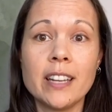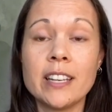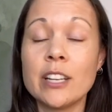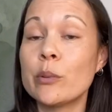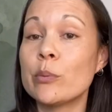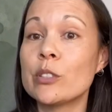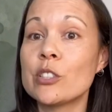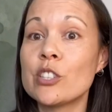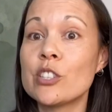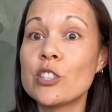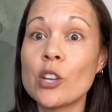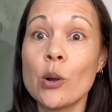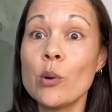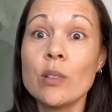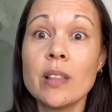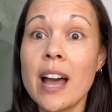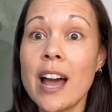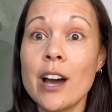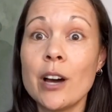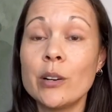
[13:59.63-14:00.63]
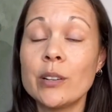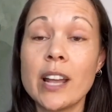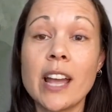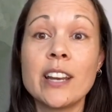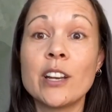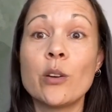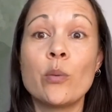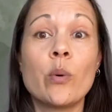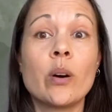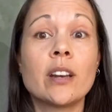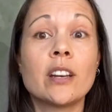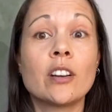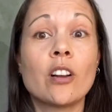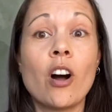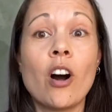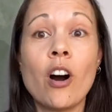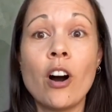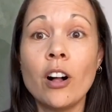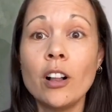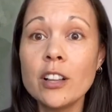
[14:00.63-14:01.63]
and it was so loud, and it wanted
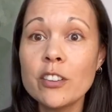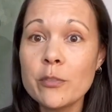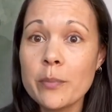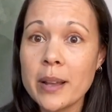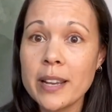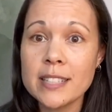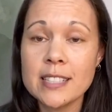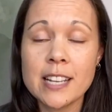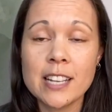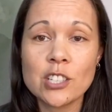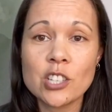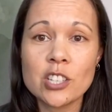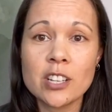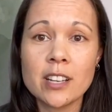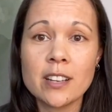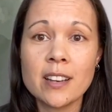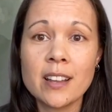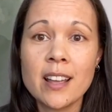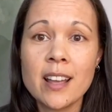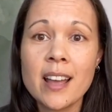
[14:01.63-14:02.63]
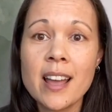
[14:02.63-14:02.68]
all of my attention.